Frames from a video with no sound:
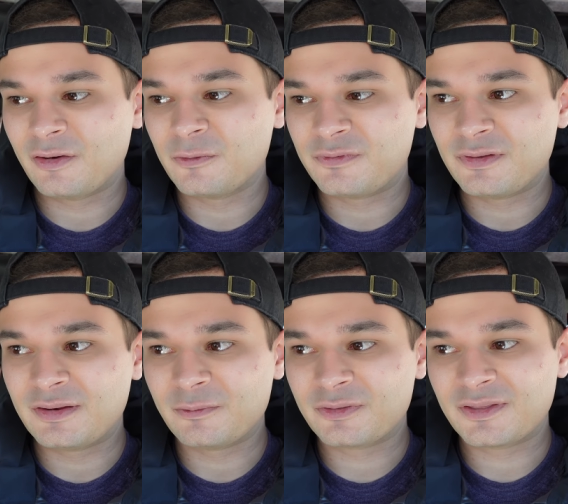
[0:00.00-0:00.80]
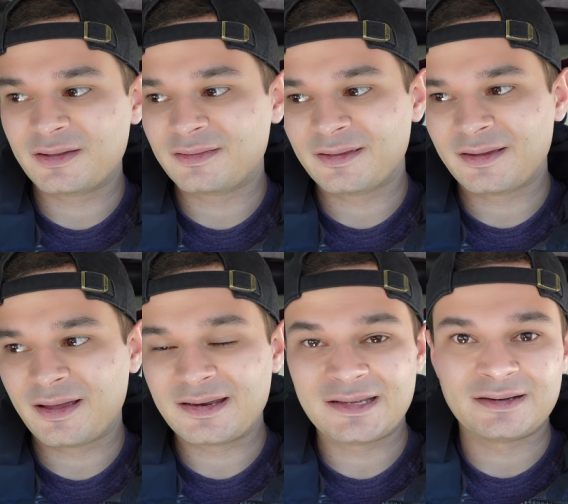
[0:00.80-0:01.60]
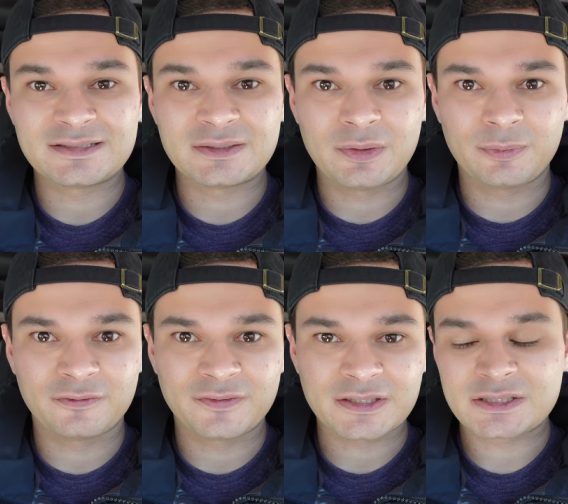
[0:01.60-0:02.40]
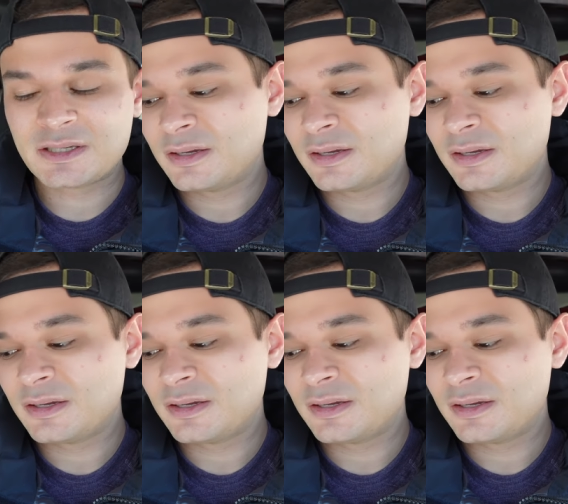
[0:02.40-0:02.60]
OCD with it that I need it to be perfect